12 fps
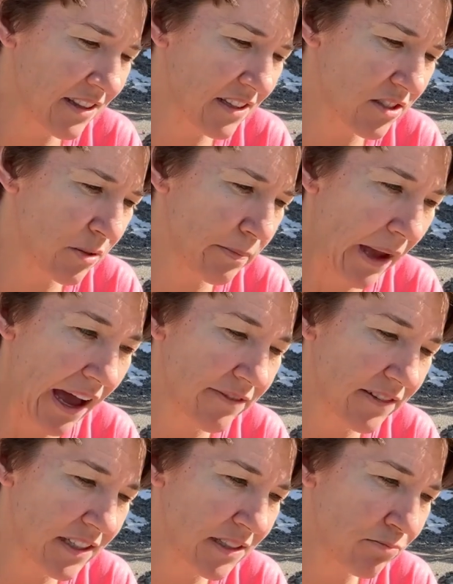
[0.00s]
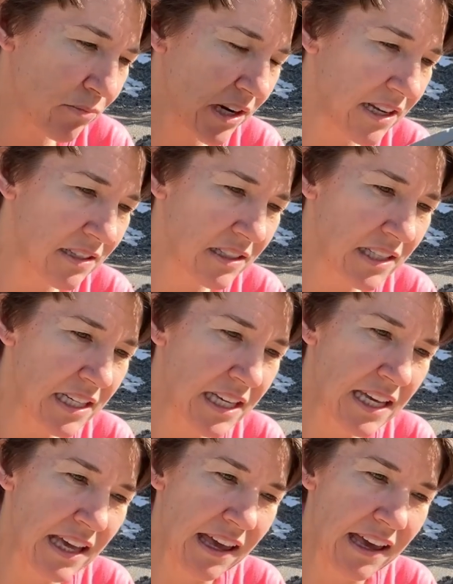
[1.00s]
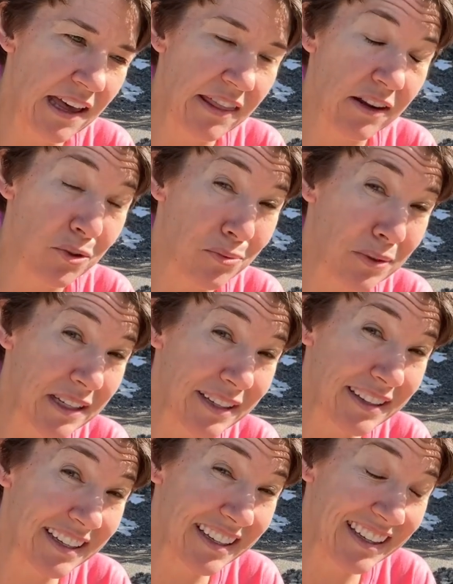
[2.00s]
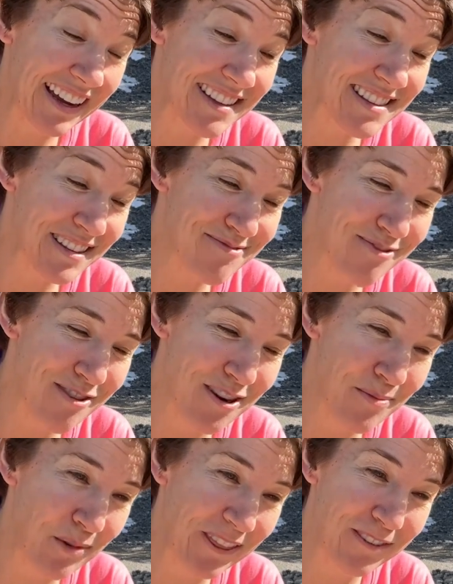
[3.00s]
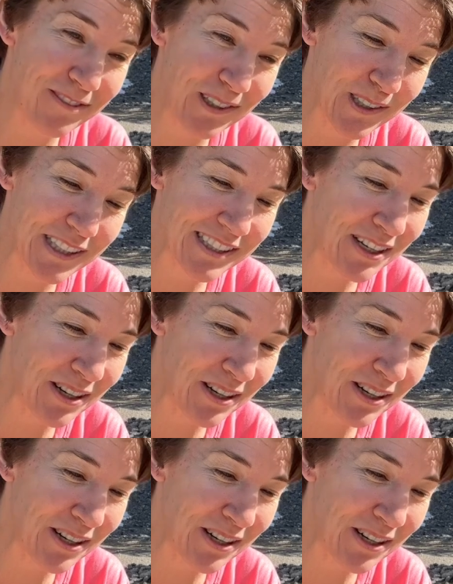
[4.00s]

These are Baffin brand, and they're really nice and warm when the floor is